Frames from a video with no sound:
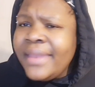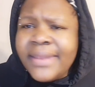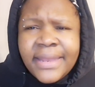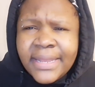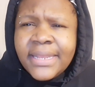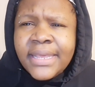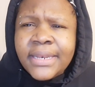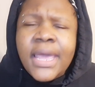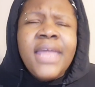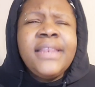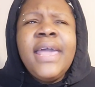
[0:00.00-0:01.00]
They didn't.
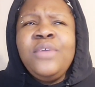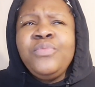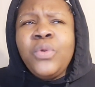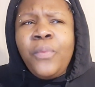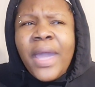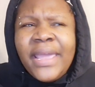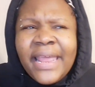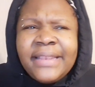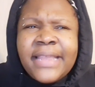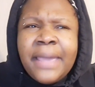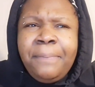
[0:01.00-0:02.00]
The way
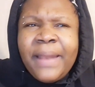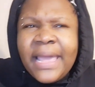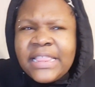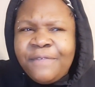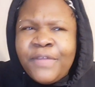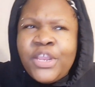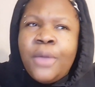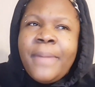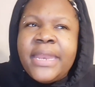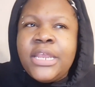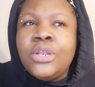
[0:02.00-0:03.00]
that they played the video
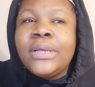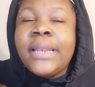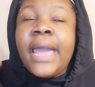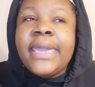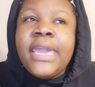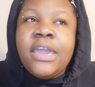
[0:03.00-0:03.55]
made it look like